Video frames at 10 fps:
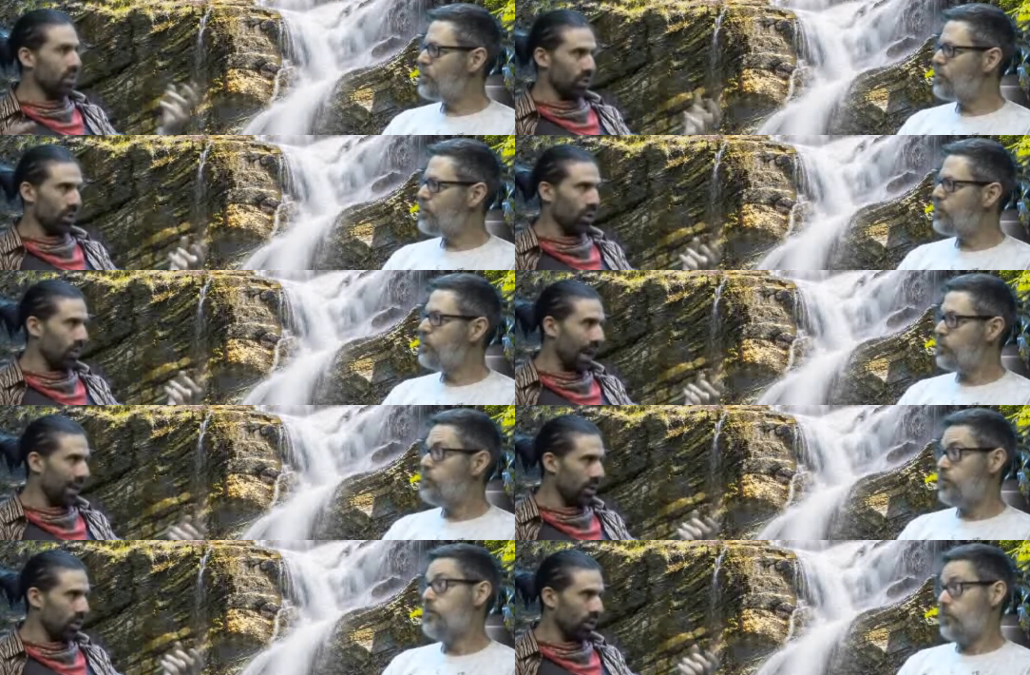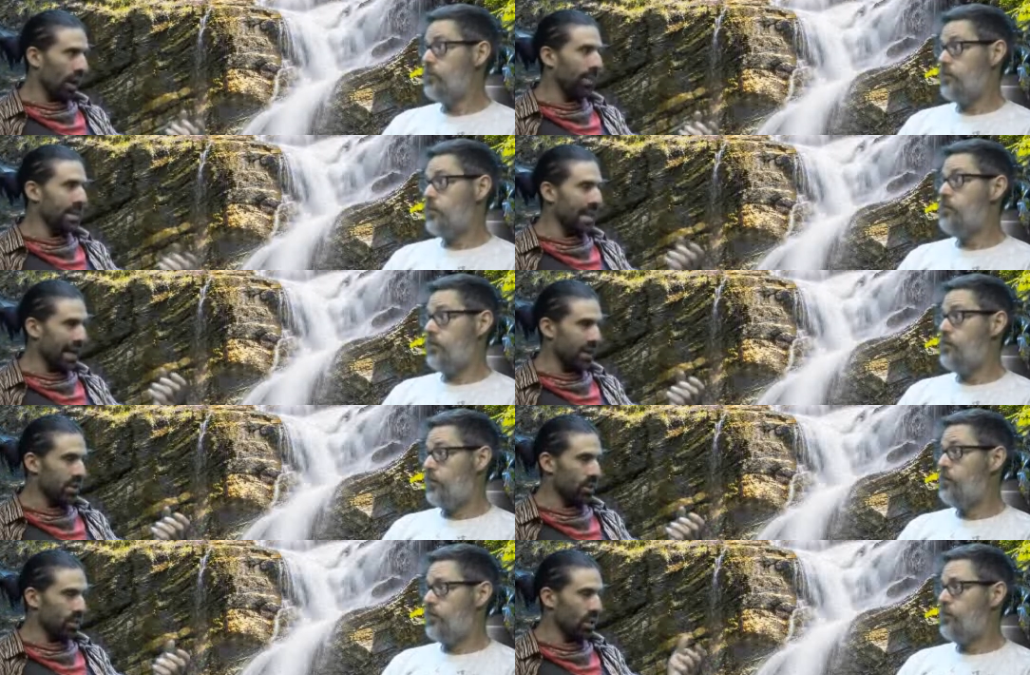Speaker 1: to grow annual crops
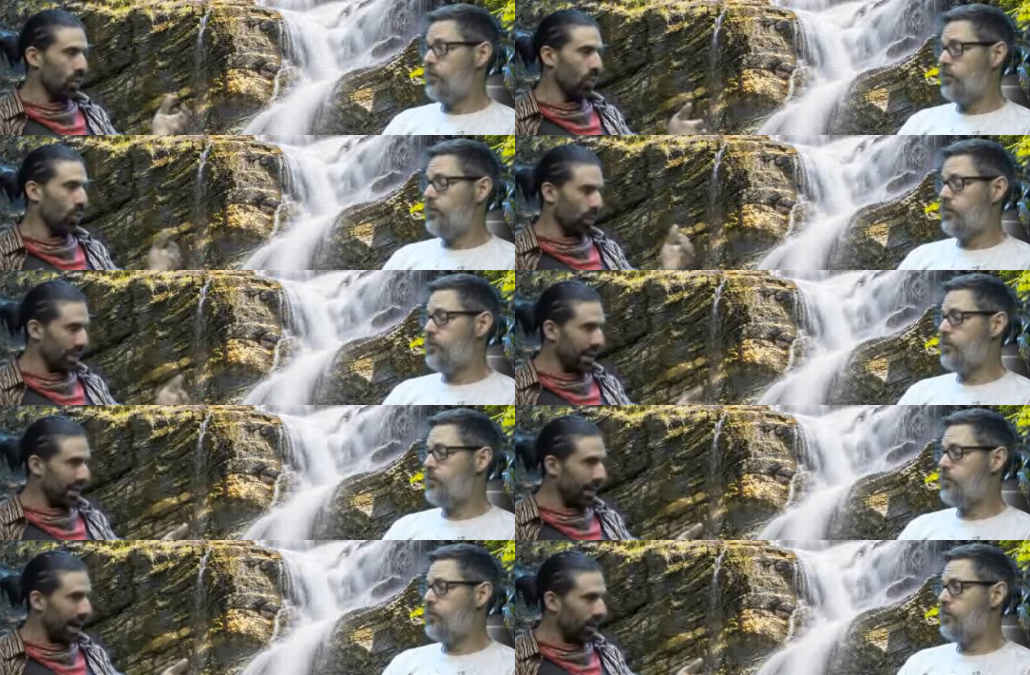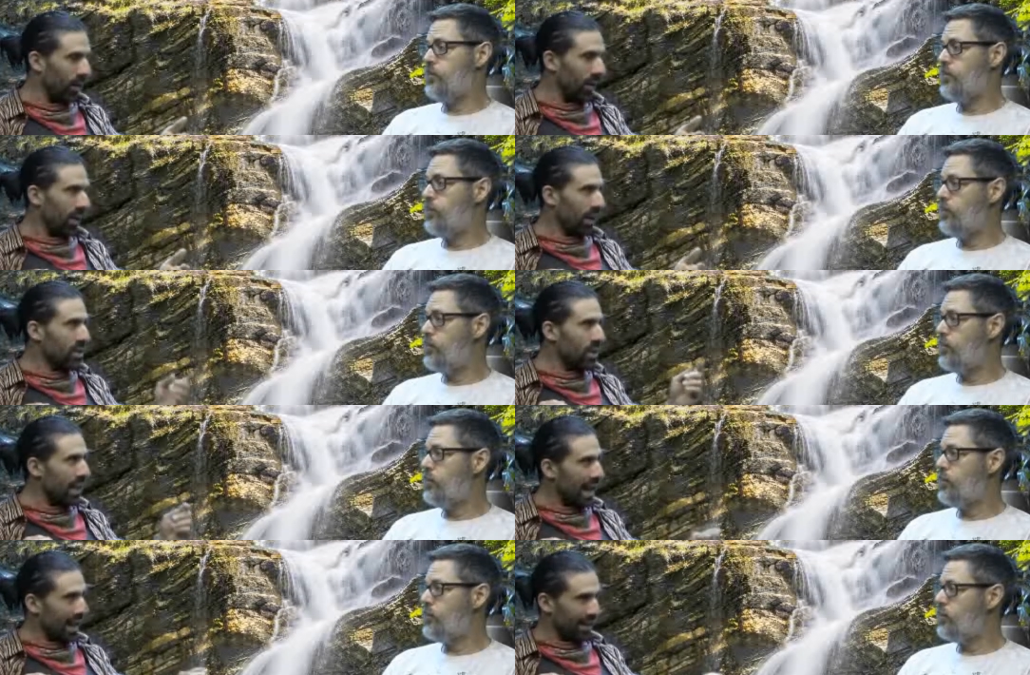next to, so we're digging them out. So
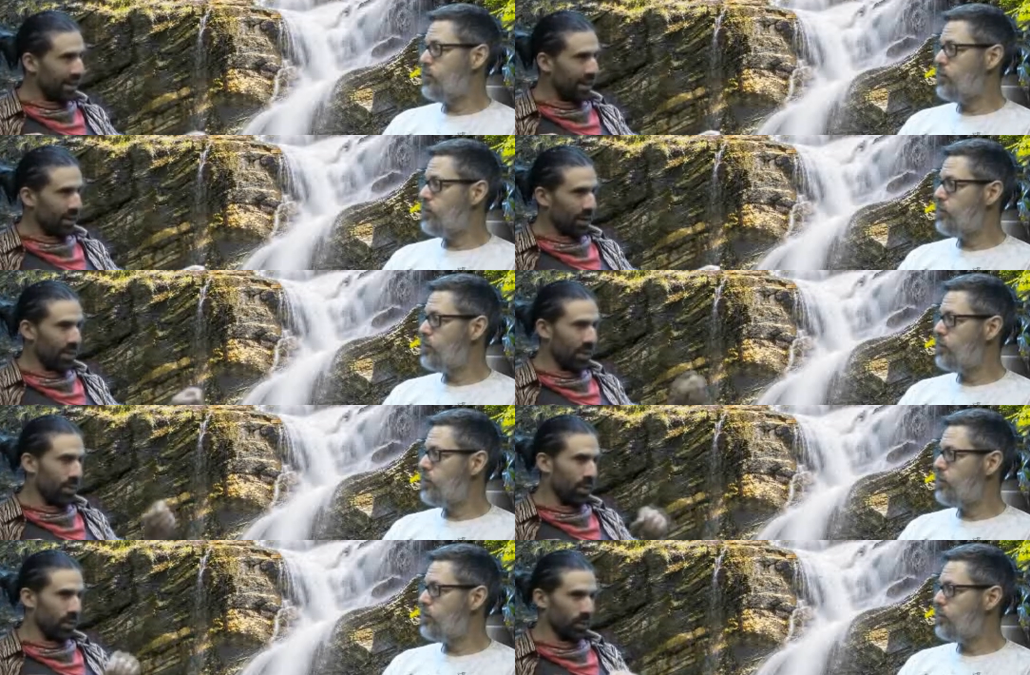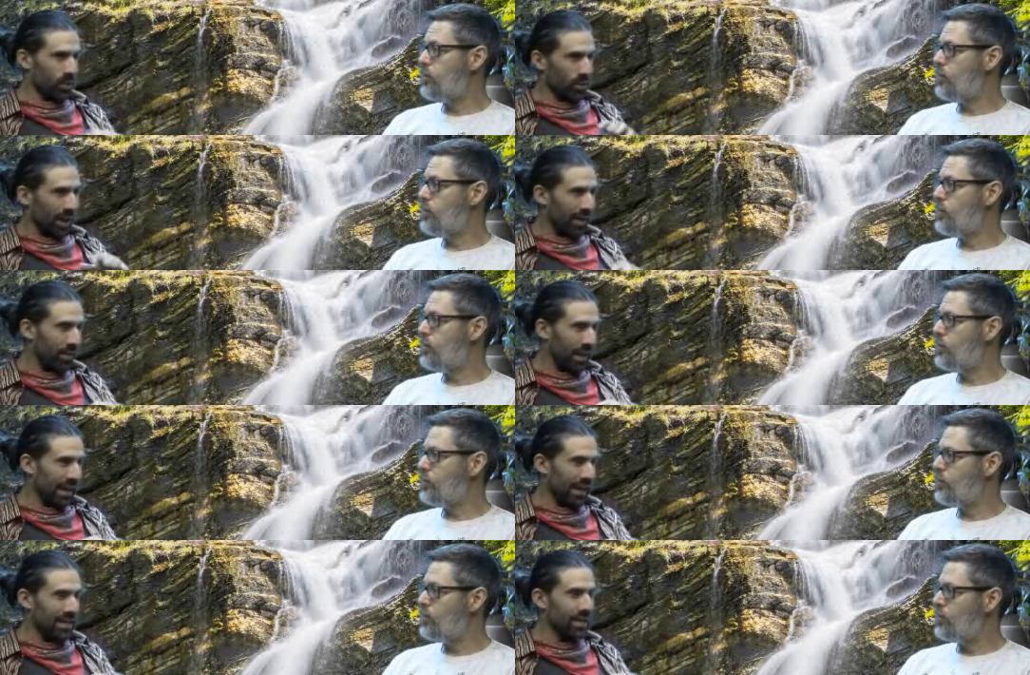then the permaculture way of
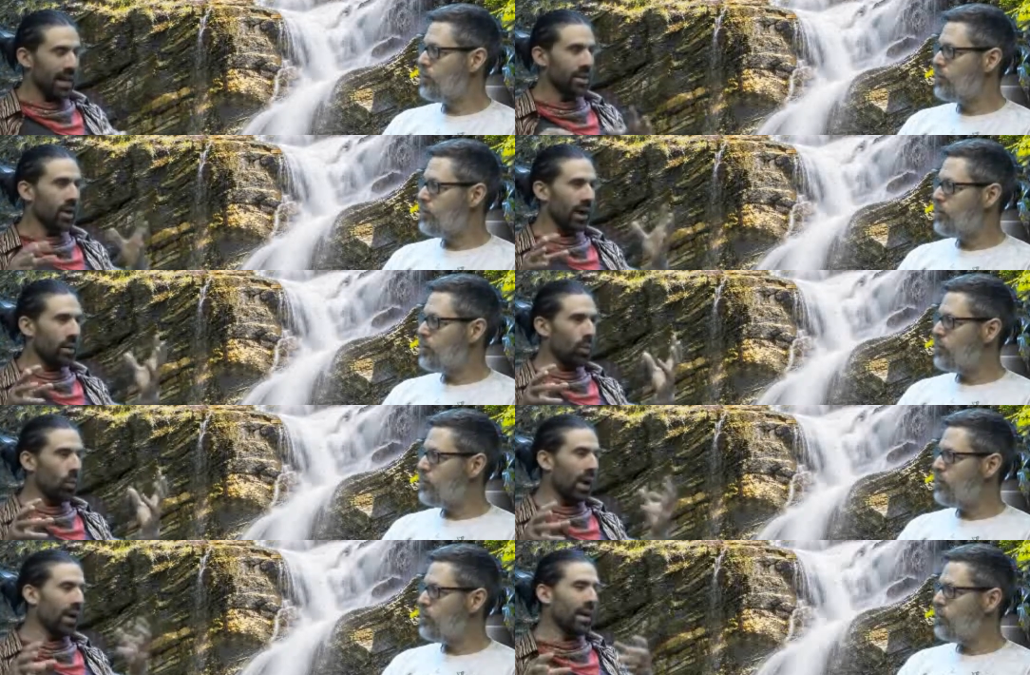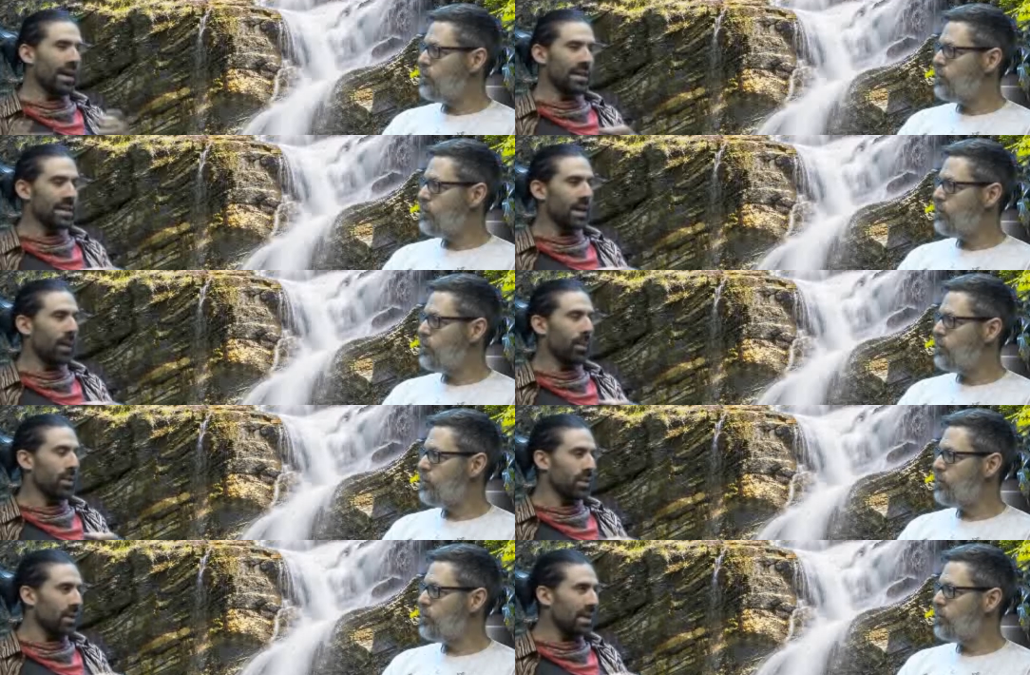thinking suggests all right where is the
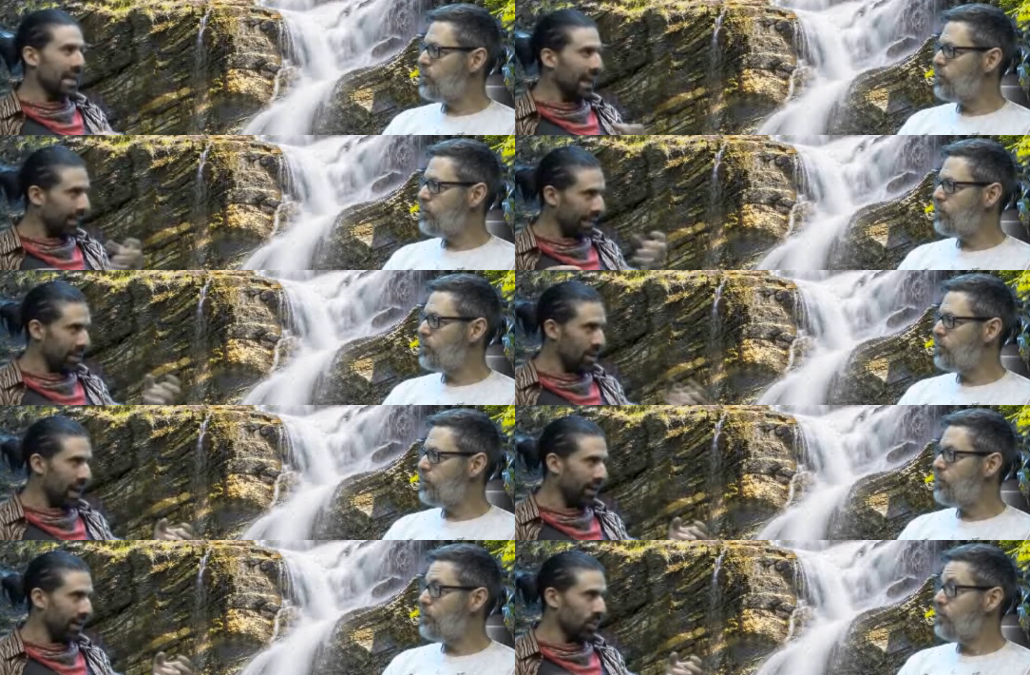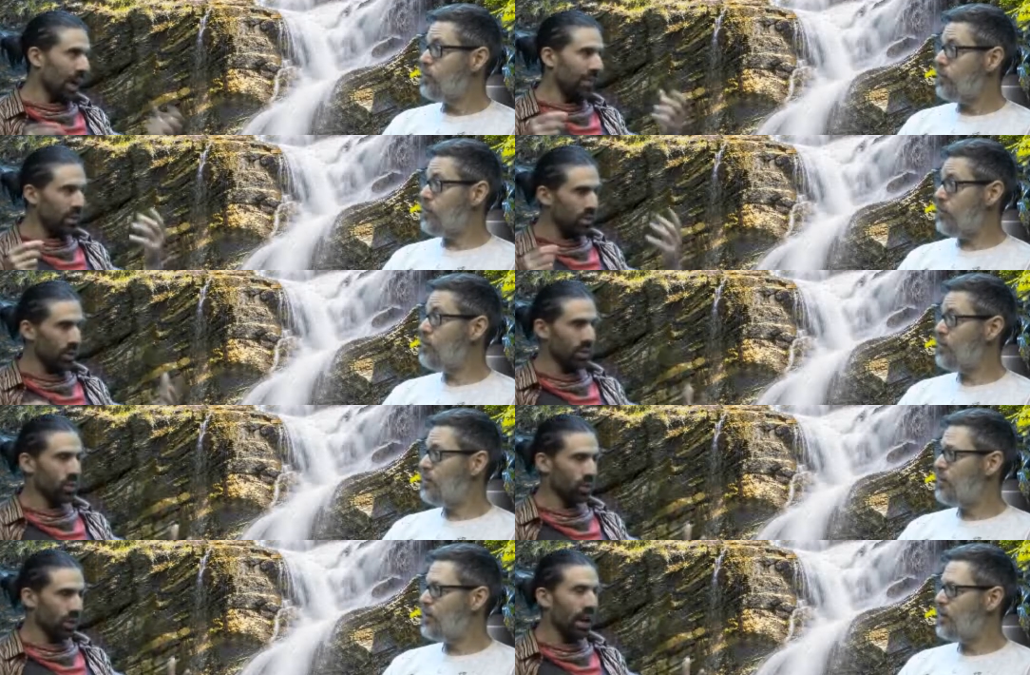opportunity in this challenge we're having to do all
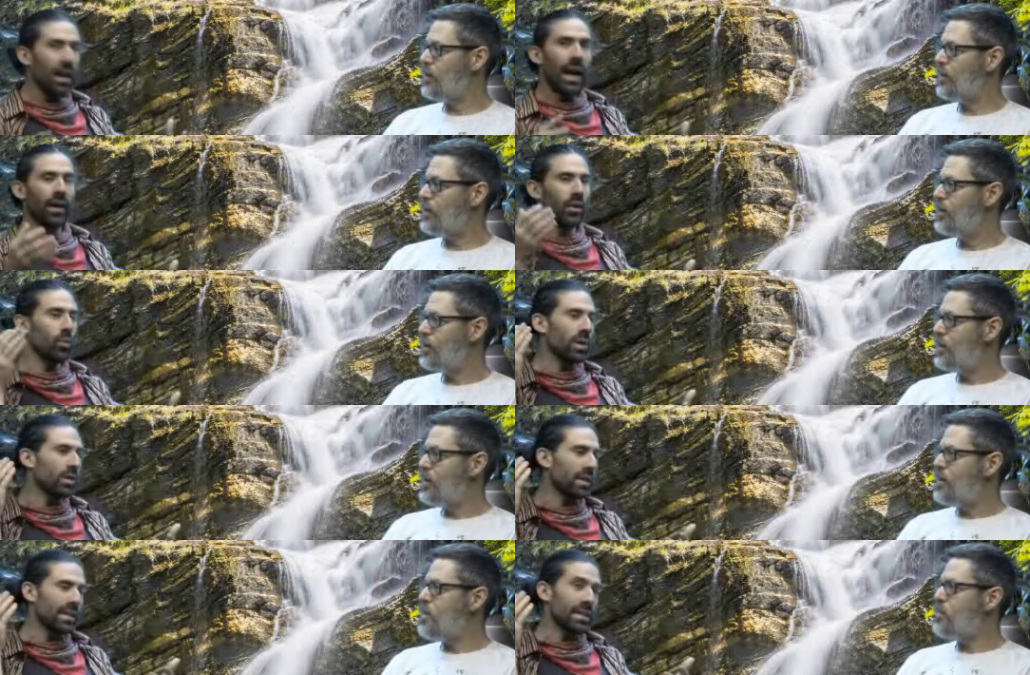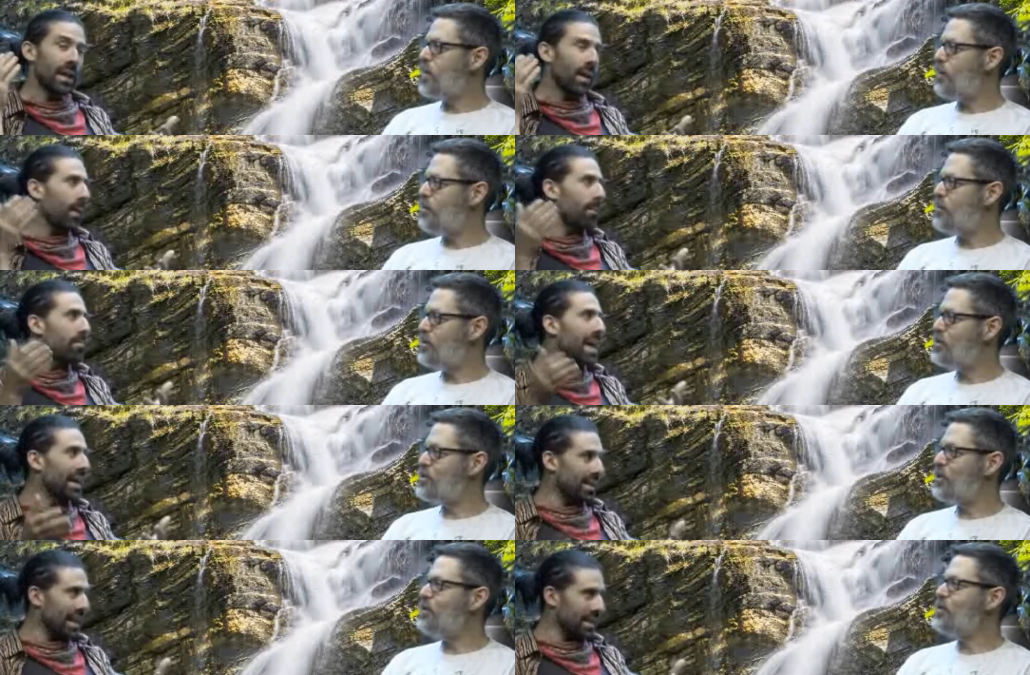this work how can we at least the problem is
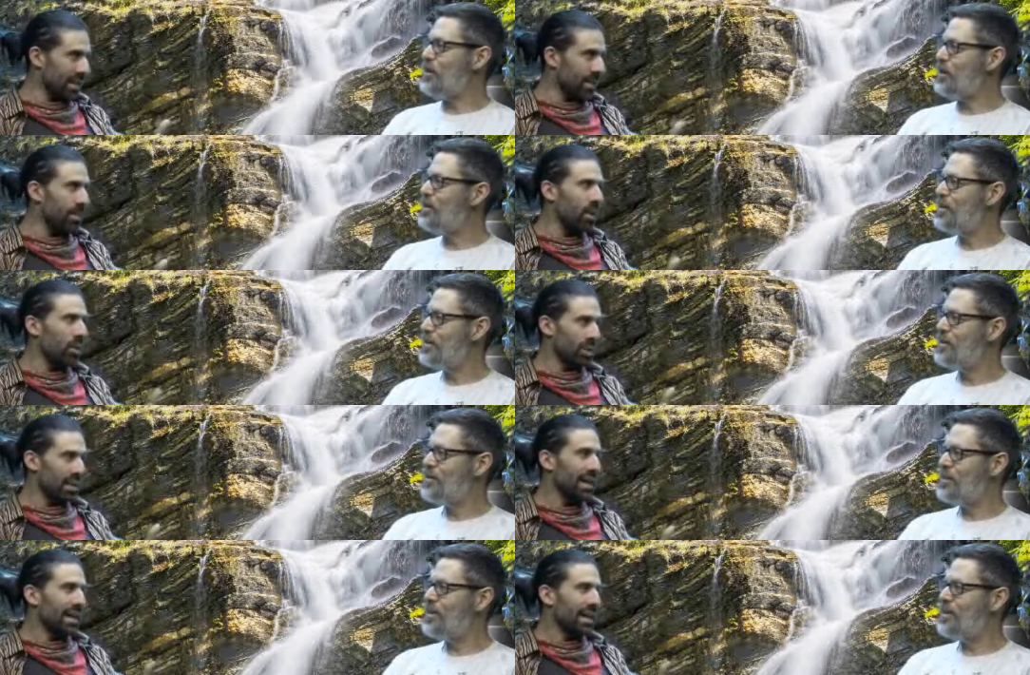make the this the most